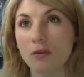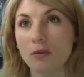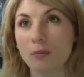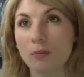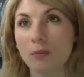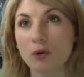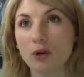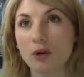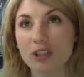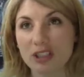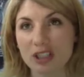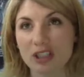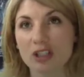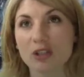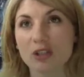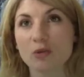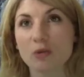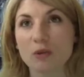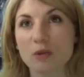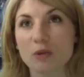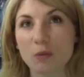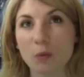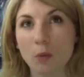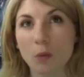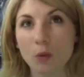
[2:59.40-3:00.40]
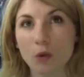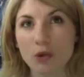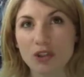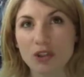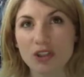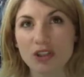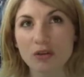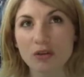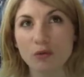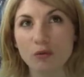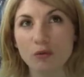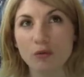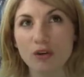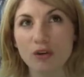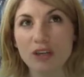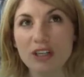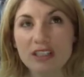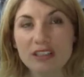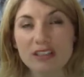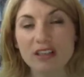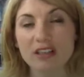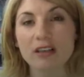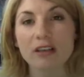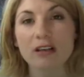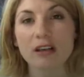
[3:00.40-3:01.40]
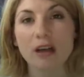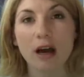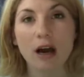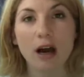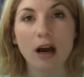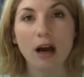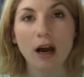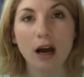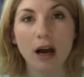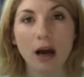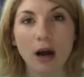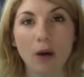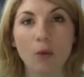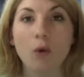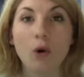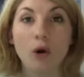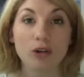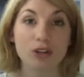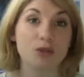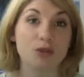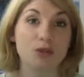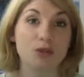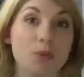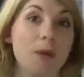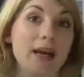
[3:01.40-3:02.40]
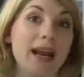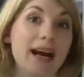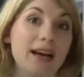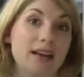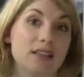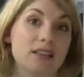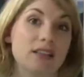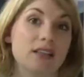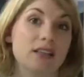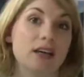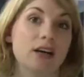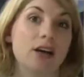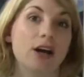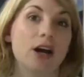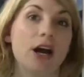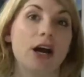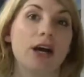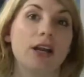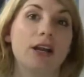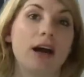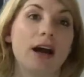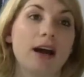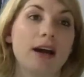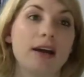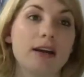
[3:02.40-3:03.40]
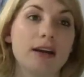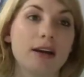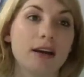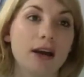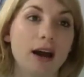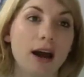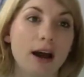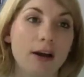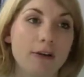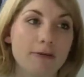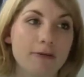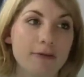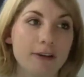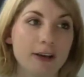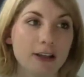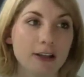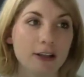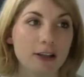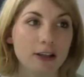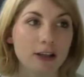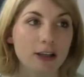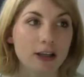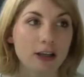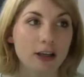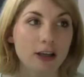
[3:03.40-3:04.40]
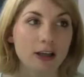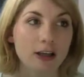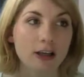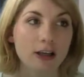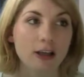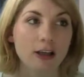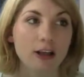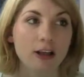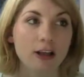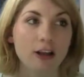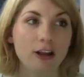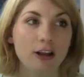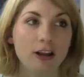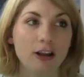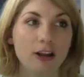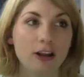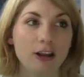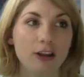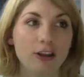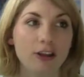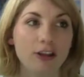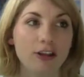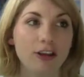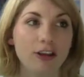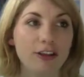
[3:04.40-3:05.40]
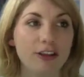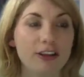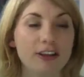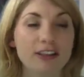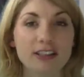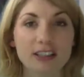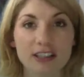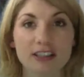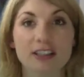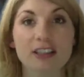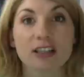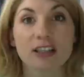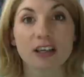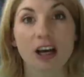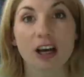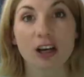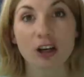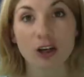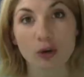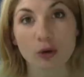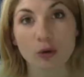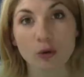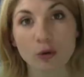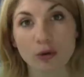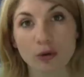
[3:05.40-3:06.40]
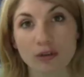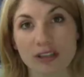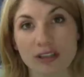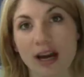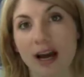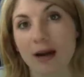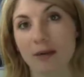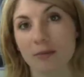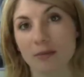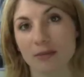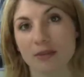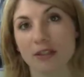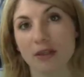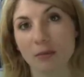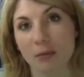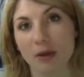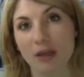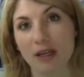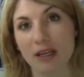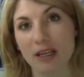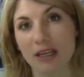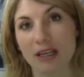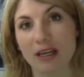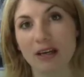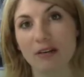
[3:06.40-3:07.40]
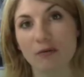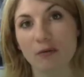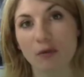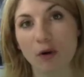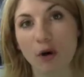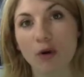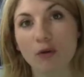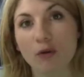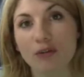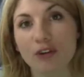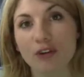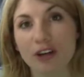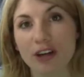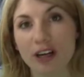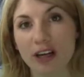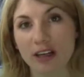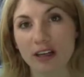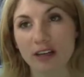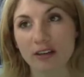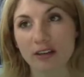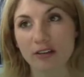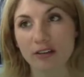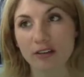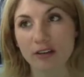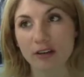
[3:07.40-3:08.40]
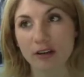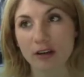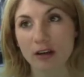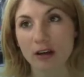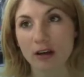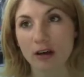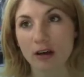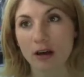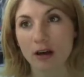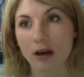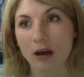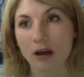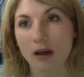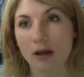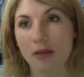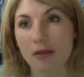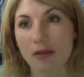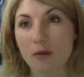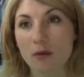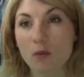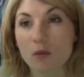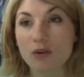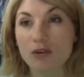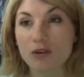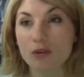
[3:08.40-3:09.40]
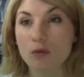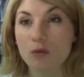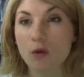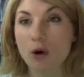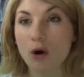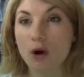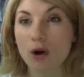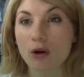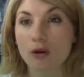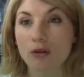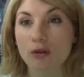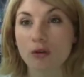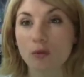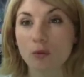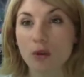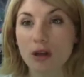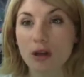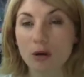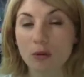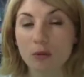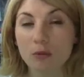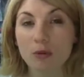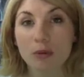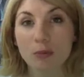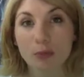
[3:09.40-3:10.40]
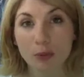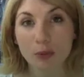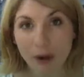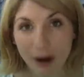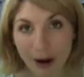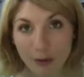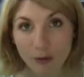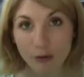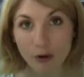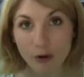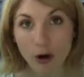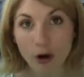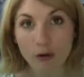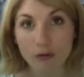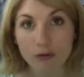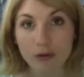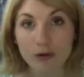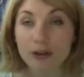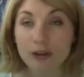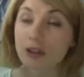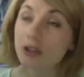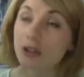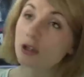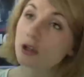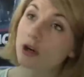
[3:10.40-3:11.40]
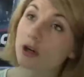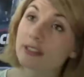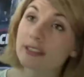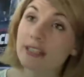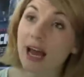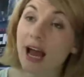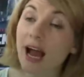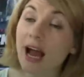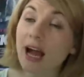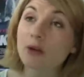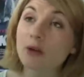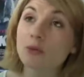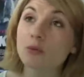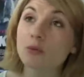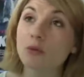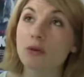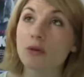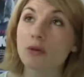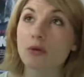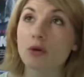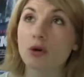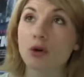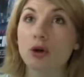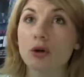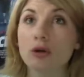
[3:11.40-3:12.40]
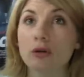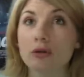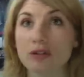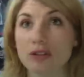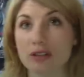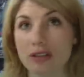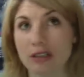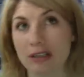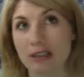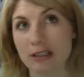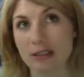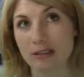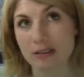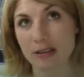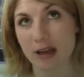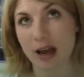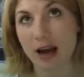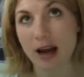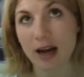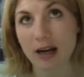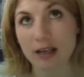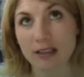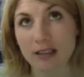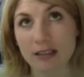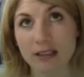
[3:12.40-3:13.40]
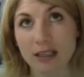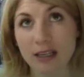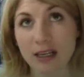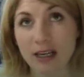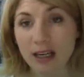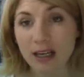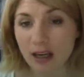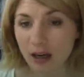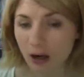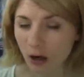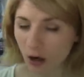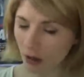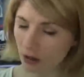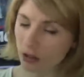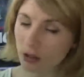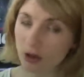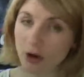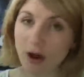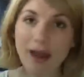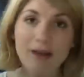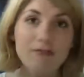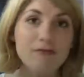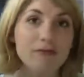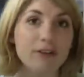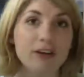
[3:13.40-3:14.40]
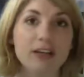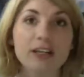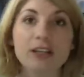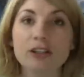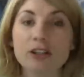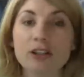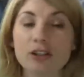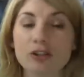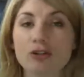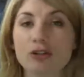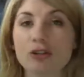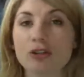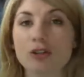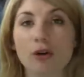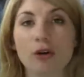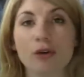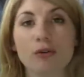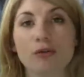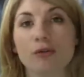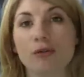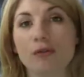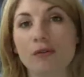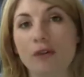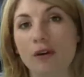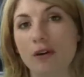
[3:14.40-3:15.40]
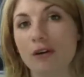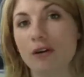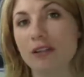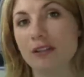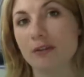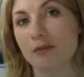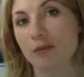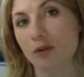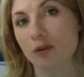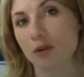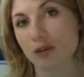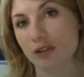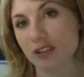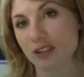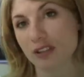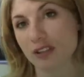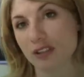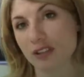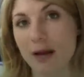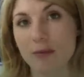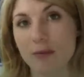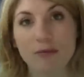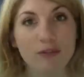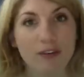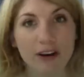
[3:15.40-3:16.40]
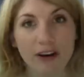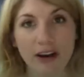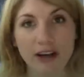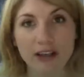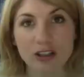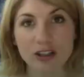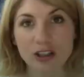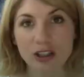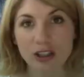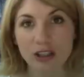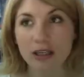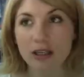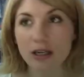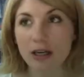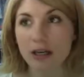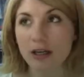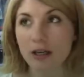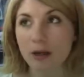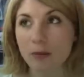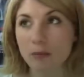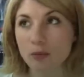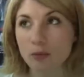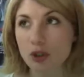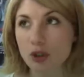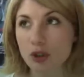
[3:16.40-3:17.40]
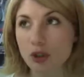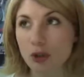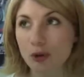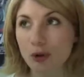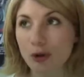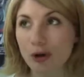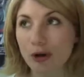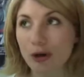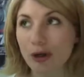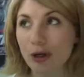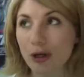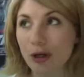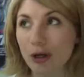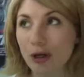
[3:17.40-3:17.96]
British cinema was the reason I wanted an actor, and I feel that this is a cool time to be involved in it, and I think we do work that we can be proud of. And it's hard with cuts, and it's hard, every industry is going through a very difficult time financially, and I'm sure